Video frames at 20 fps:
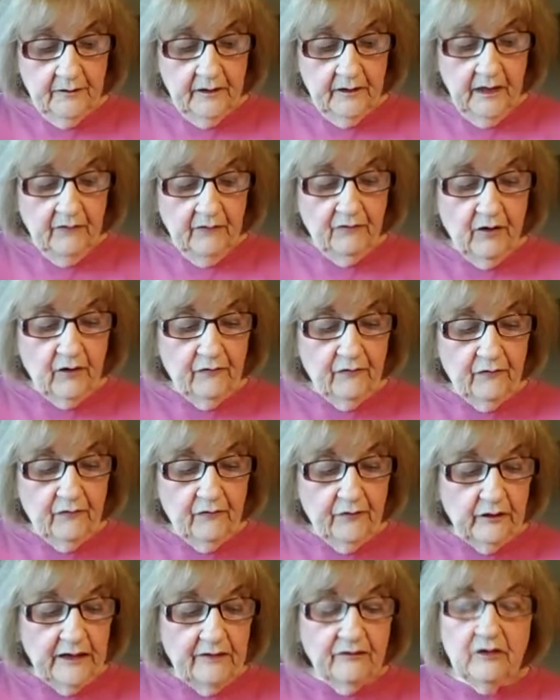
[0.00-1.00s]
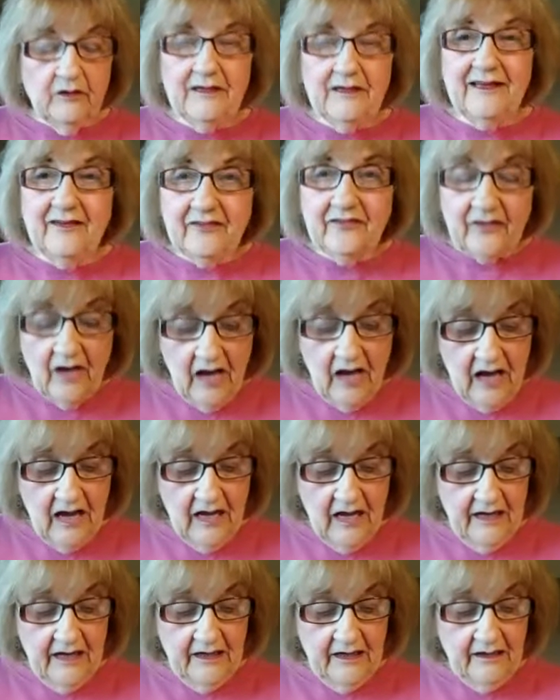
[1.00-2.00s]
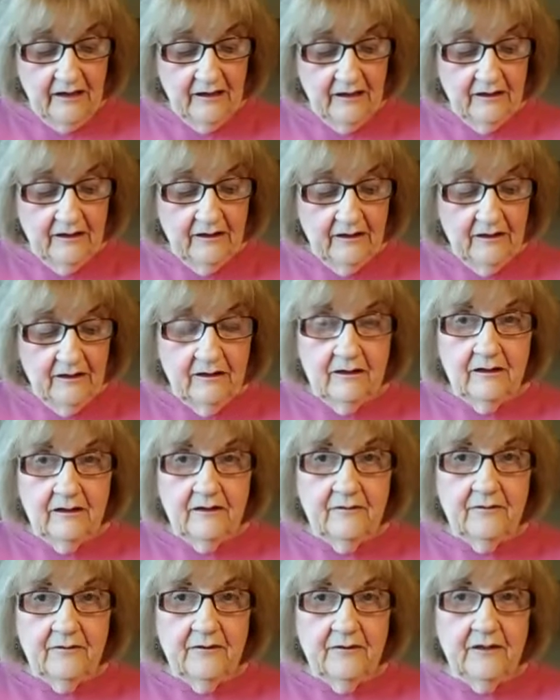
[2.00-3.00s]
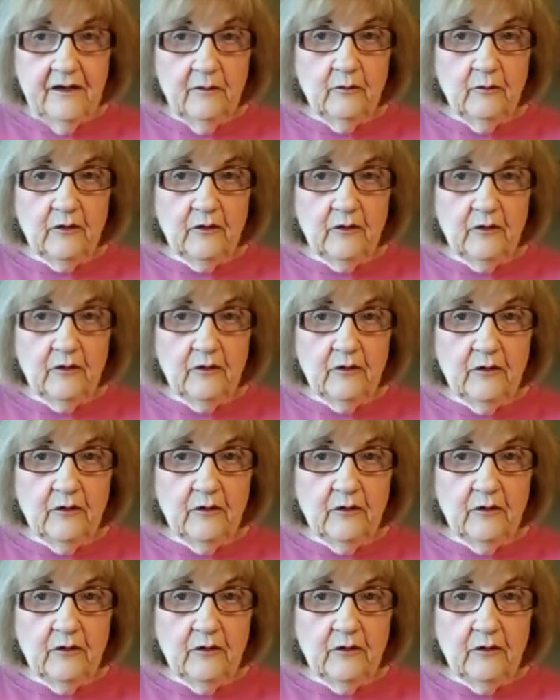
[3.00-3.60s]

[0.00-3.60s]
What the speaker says: If our fear level is high, back